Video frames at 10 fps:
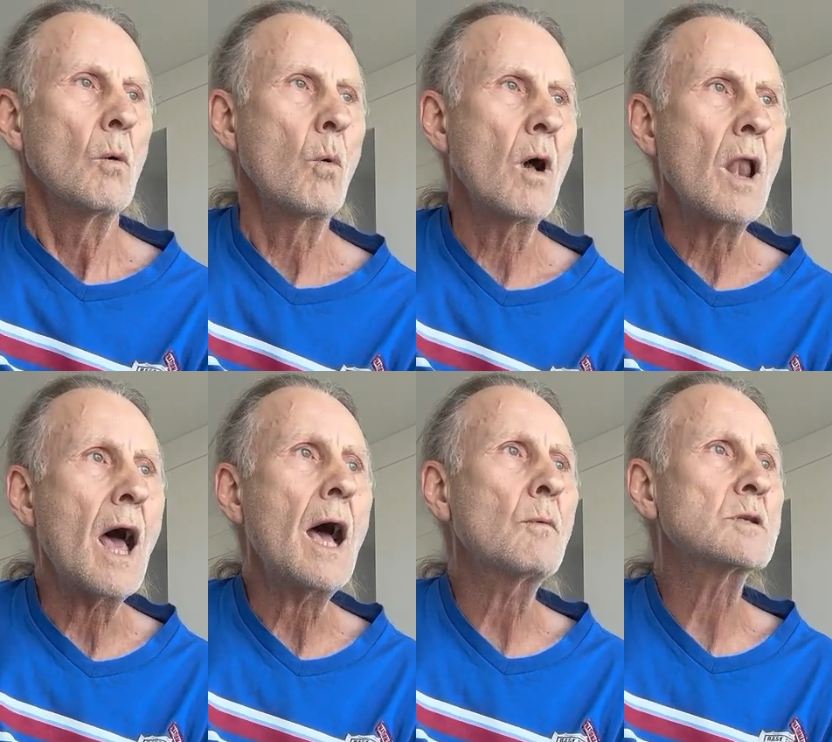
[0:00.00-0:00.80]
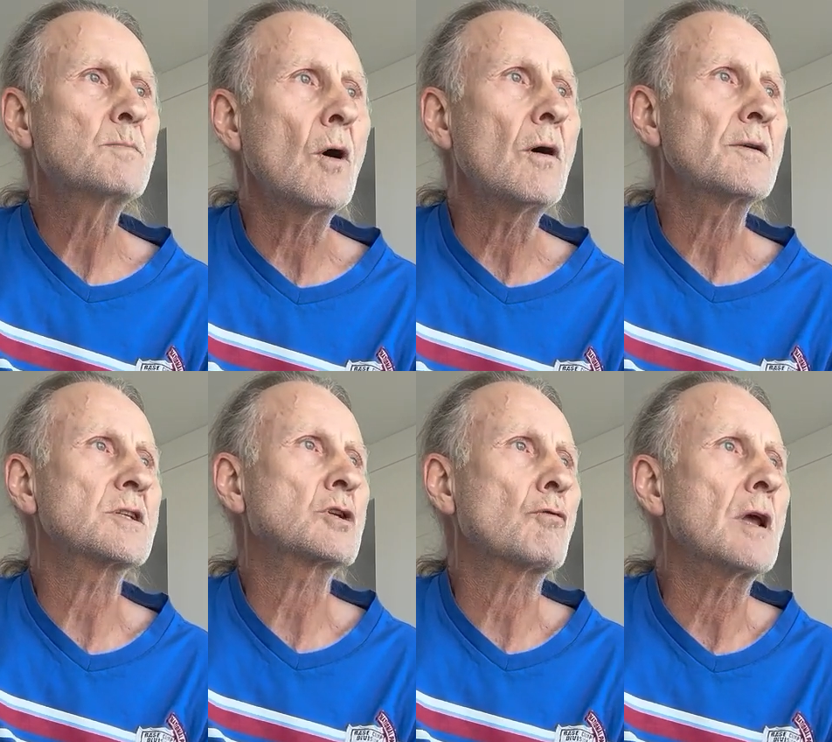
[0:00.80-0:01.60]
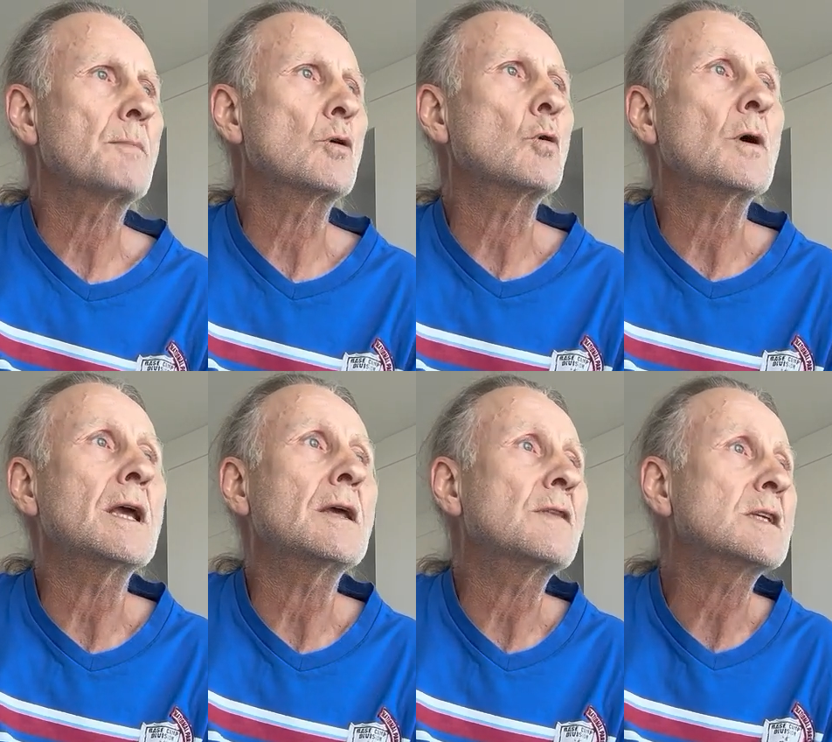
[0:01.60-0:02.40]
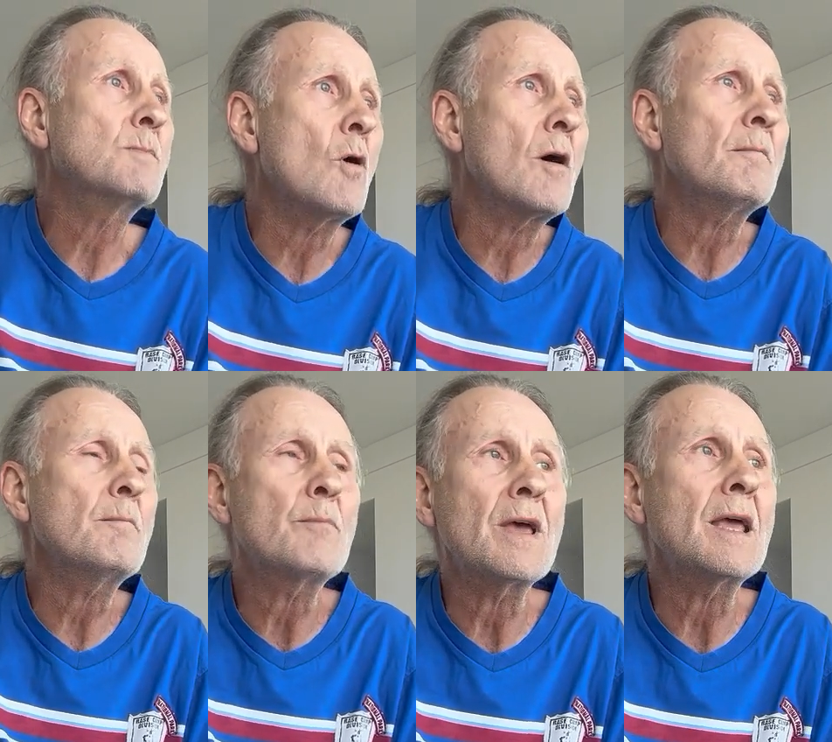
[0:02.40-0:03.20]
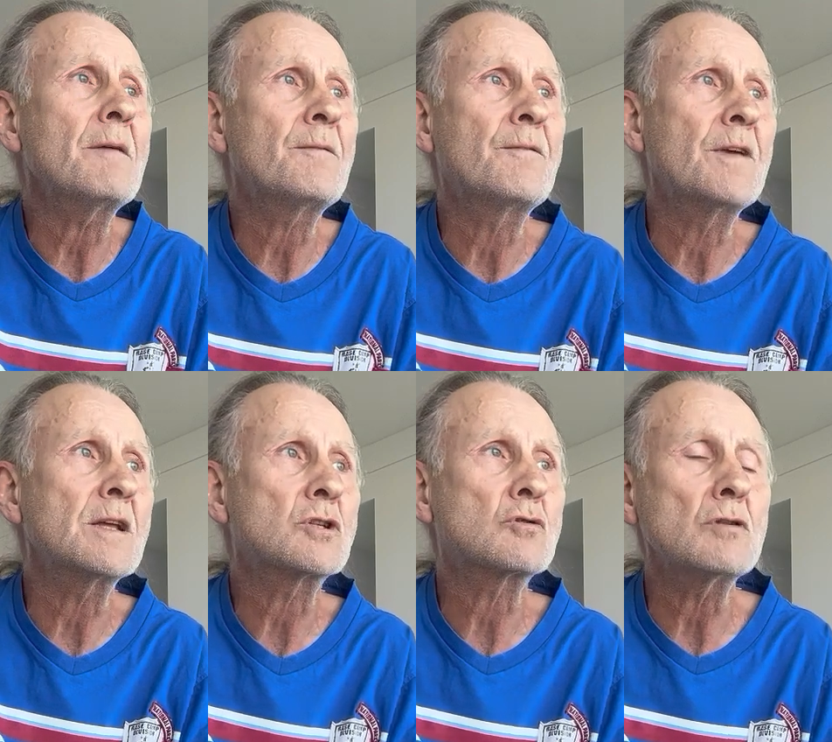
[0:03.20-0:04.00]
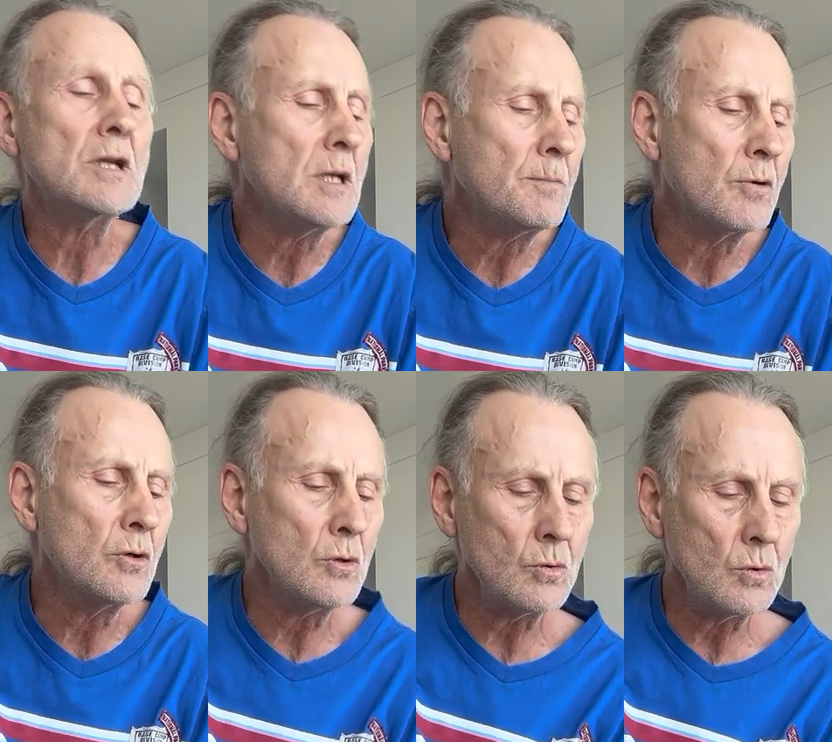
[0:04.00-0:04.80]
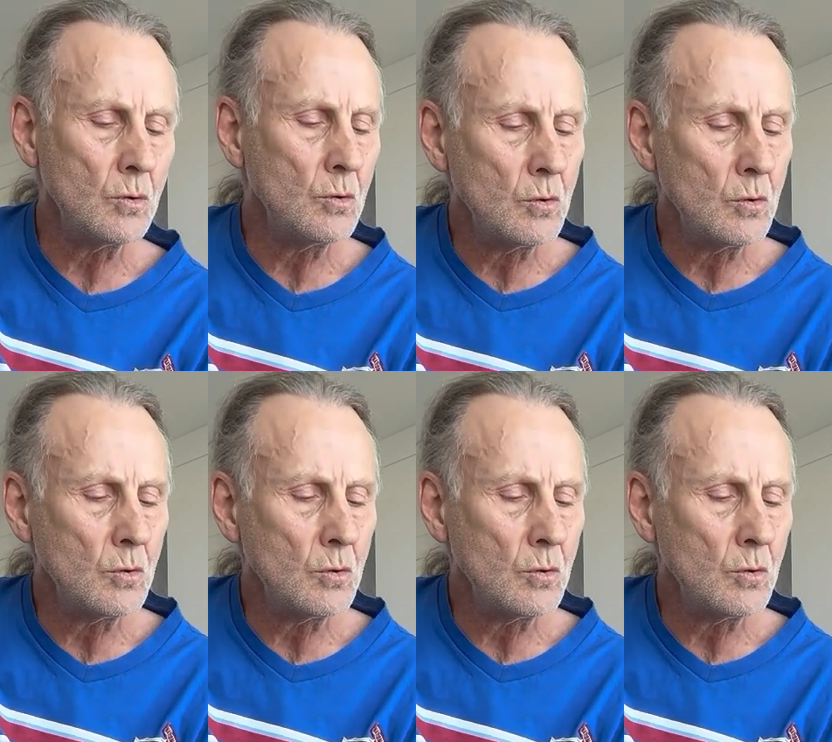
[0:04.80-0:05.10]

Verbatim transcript: Well, I was born to scrape away these Moreton Bay fig tree roots.